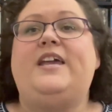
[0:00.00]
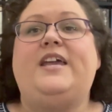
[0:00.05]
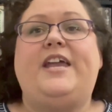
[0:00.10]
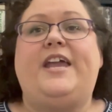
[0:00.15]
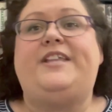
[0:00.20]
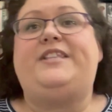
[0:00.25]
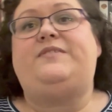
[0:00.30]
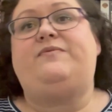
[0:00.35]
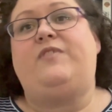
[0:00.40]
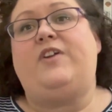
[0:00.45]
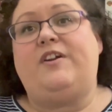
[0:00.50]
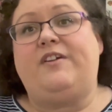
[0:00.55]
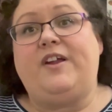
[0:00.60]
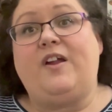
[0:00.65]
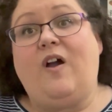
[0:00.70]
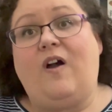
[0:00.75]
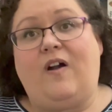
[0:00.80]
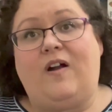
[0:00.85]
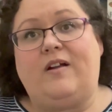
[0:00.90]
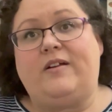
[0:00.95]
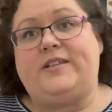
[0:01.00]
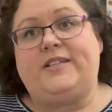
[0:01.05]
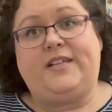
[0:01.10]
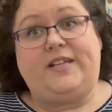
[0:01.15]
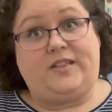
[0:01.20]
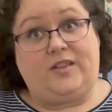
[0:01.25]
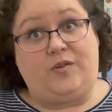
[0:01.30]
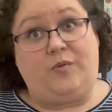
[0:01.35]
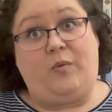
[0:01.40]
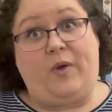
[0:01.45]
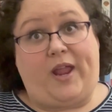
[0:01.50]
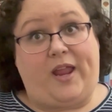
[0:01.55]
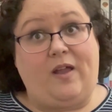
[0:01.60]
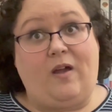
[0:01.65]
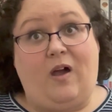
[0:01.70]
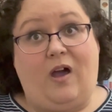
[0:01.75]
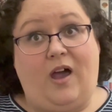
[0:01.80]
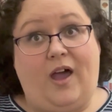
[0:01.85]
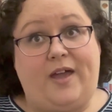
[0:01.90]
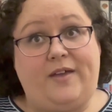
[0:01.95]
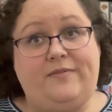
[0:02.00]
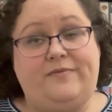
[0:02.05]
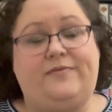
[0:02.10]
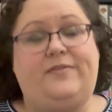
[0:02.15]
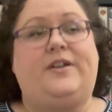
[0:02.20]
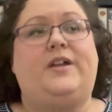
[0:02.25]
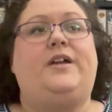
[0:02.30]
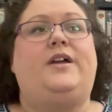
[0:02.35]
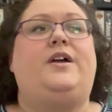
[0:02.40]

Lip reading: It's very hard to get the weight off.